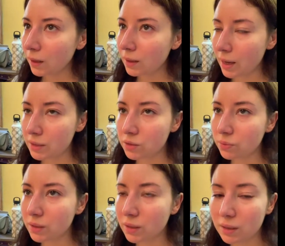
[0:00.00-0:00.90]
last
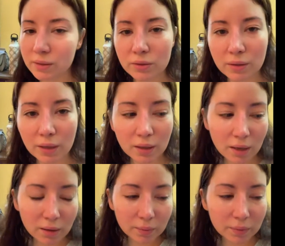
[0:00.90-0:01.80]
week I
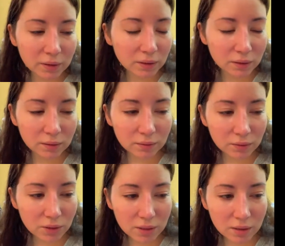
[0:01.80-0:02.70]
got up
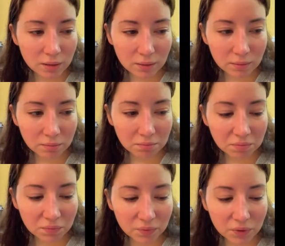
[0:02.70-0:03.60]
and just
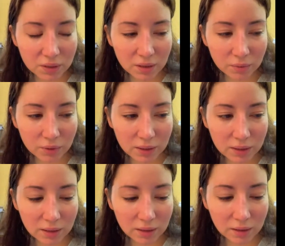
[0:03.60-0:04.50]
for some
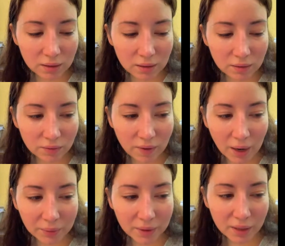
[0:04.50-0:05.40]
reason
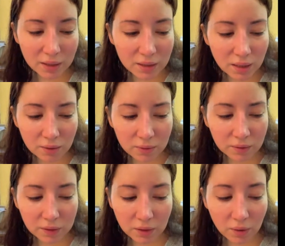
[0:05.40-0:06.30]
found this. I don't
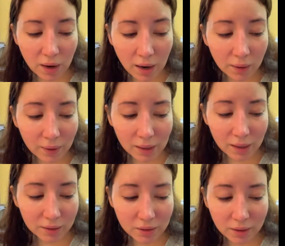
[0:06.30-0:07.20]
even know how I
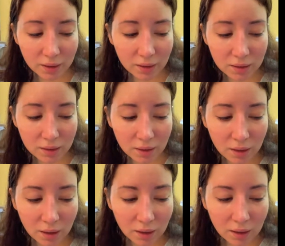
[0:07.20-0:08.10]
got to this.
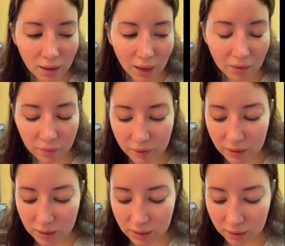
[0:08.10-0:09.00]
I've been
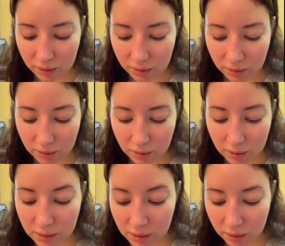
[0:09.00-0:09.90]
listening
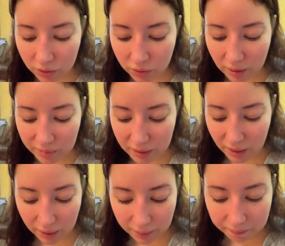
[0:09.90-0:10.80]
to
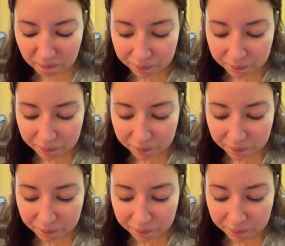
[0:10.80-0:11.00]
Lemonade.